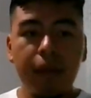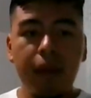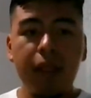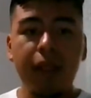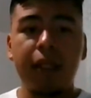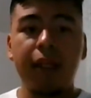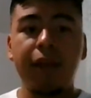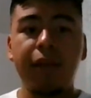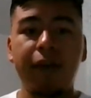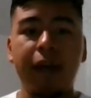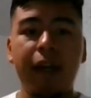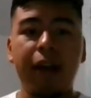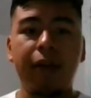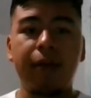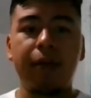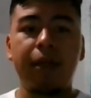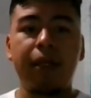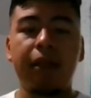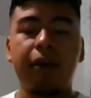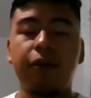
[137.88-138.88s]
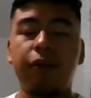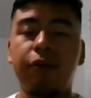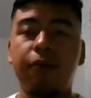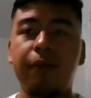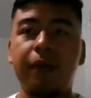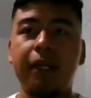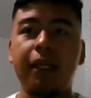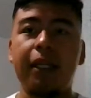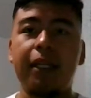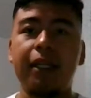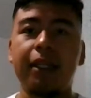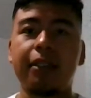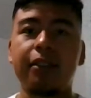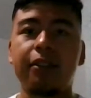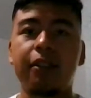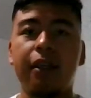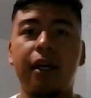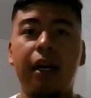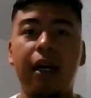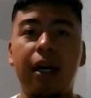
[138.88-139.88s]
the environment would be
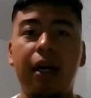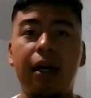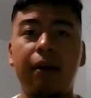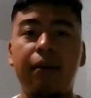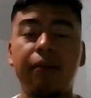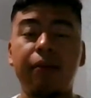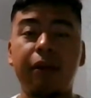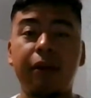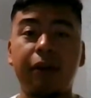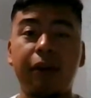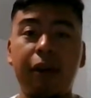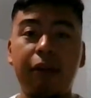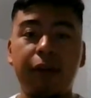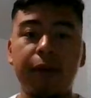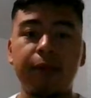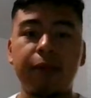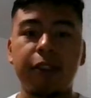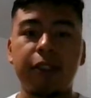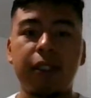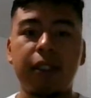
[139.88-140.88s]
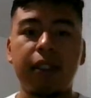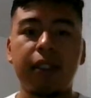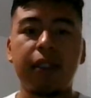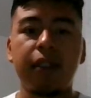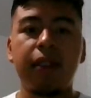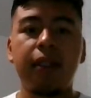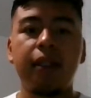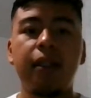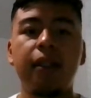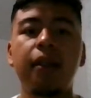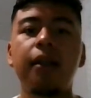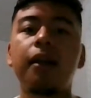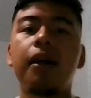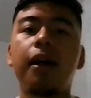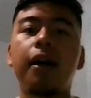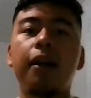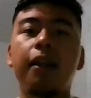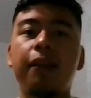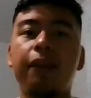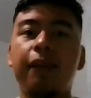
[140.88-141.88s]
the ground rupture,
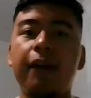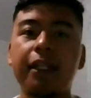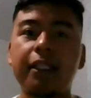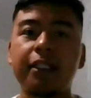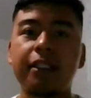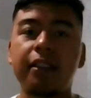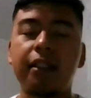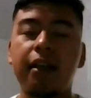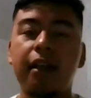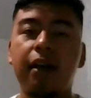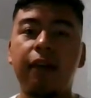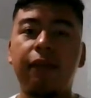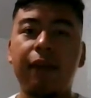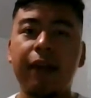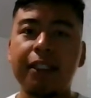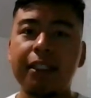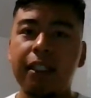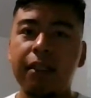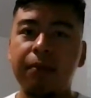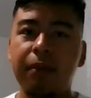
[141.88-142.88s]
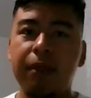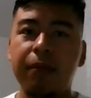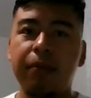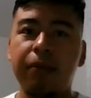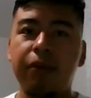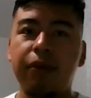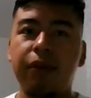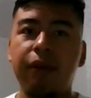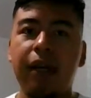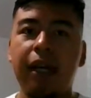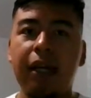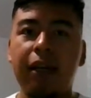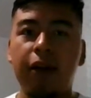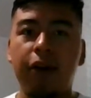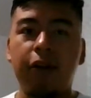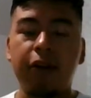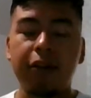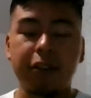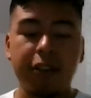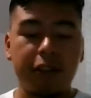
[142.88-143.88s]
the effects on the people, and
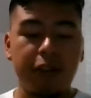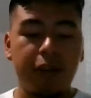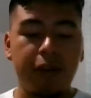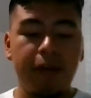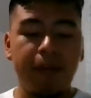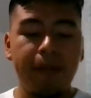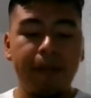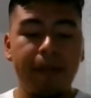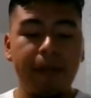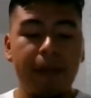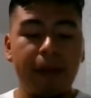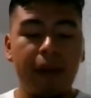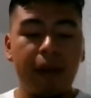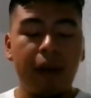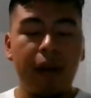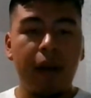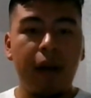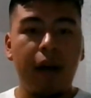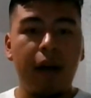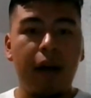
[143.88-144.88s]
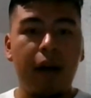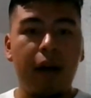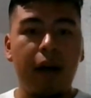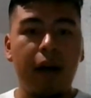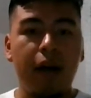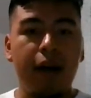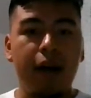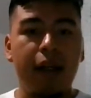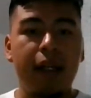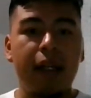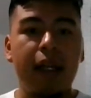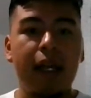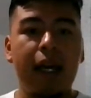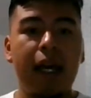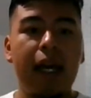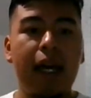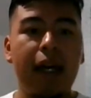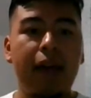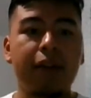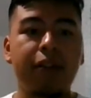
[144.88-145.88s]
also on
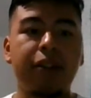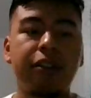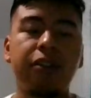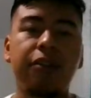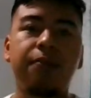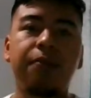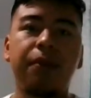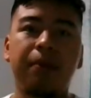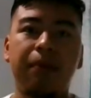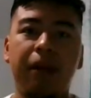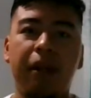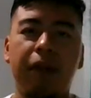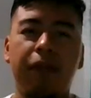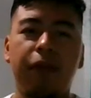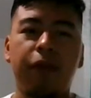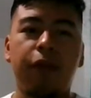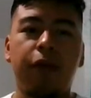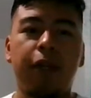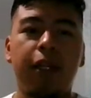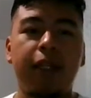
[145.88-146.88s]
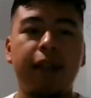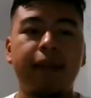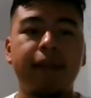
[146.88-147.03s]
how to prepare for one.